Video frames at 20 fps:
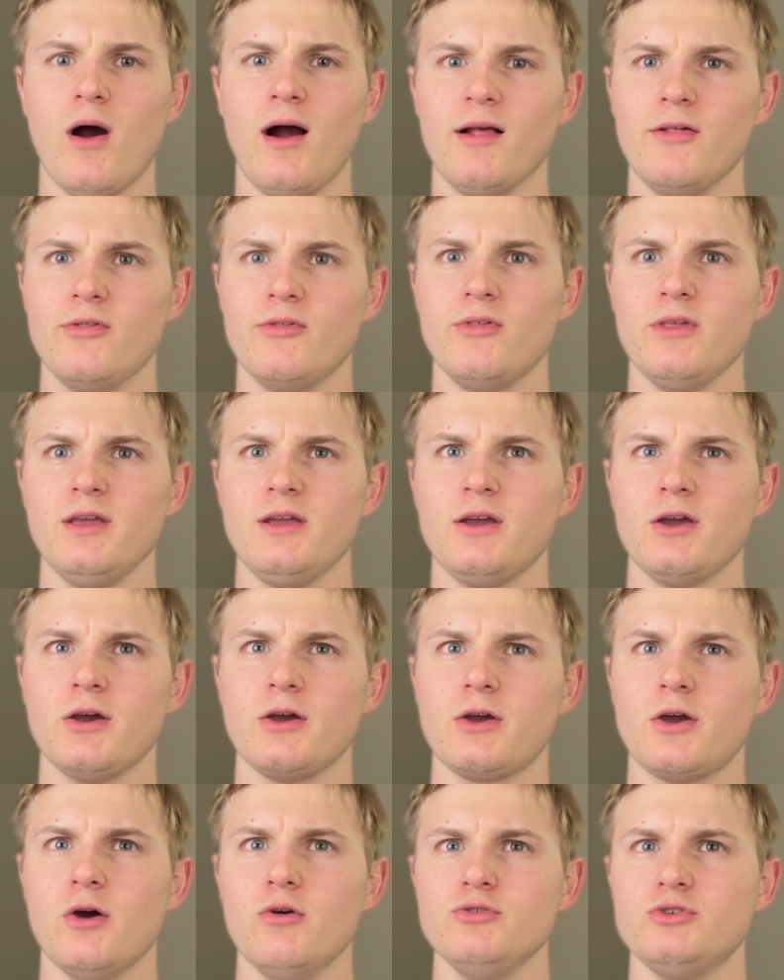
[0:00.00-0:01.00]
I think
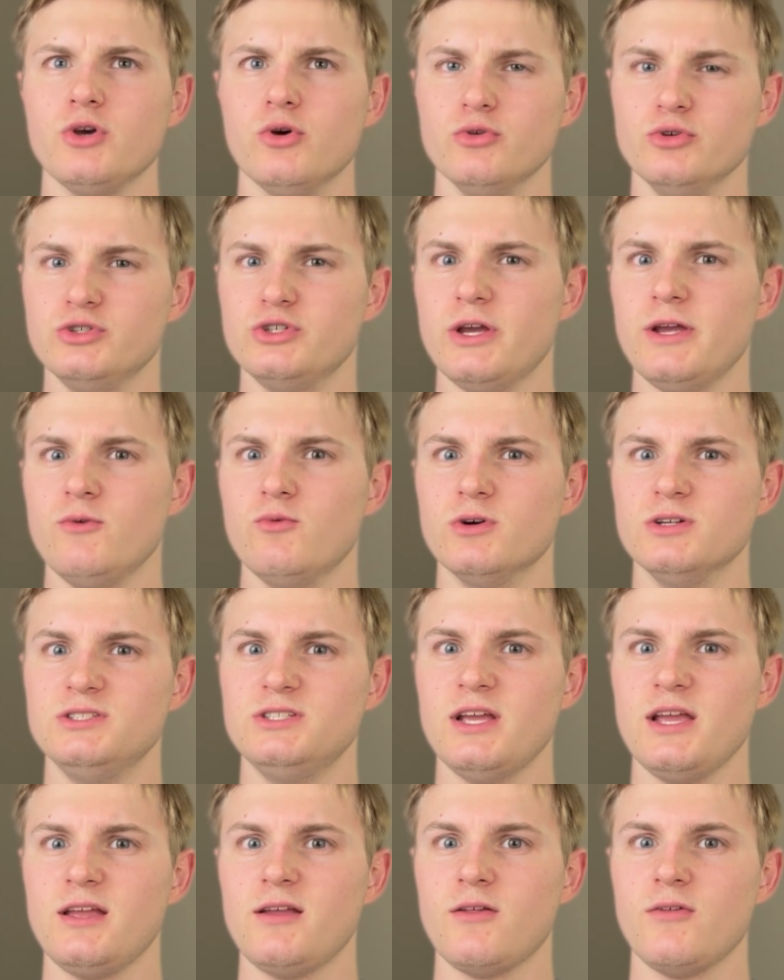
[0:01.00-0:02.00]
Coach O'Shea would
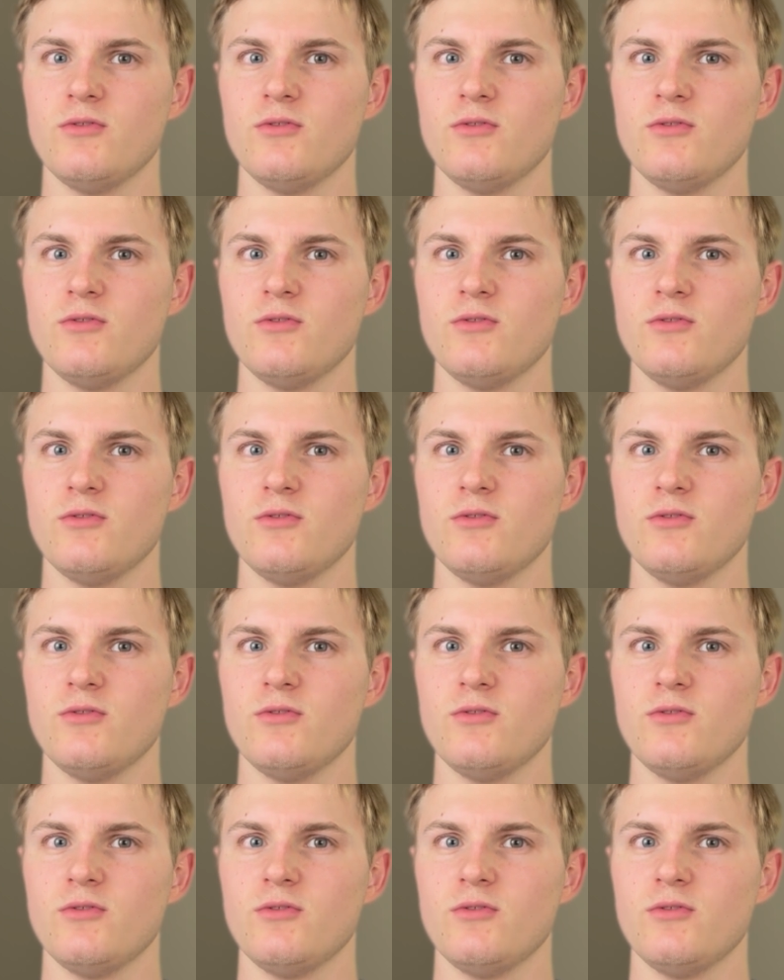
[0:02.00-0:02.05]
take